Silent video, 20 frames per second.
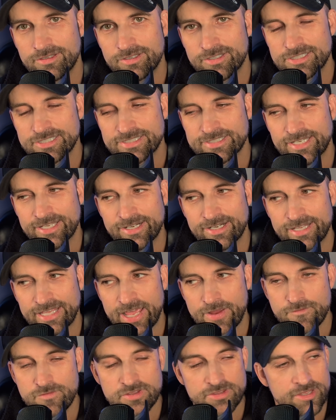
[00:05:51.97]
Suddenly,
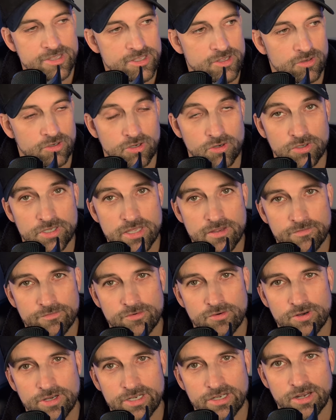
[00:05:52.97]
everything you're looking
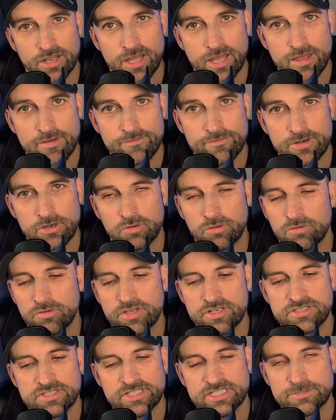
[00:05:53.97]
for in life and all
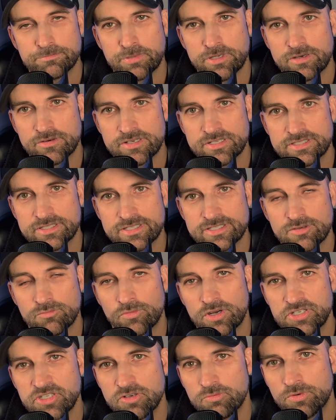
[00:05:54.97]
those experiences and
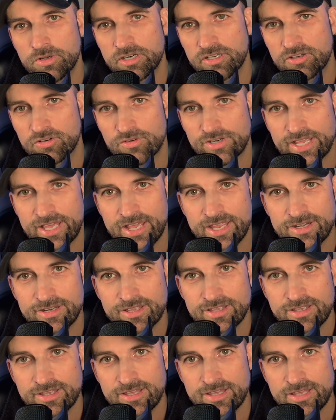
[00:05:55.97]
what you want to create
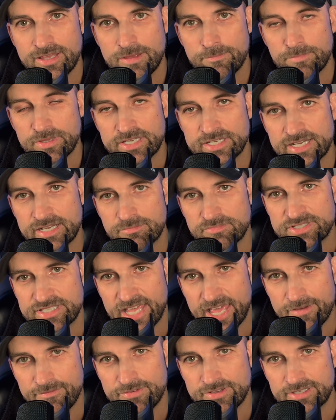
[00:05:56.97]
becomes
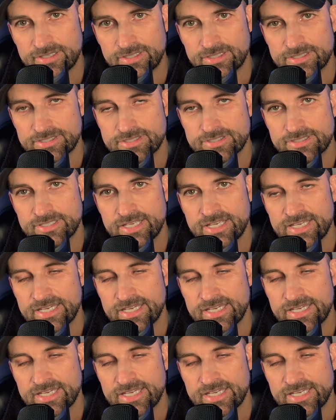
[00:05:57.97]
effortless.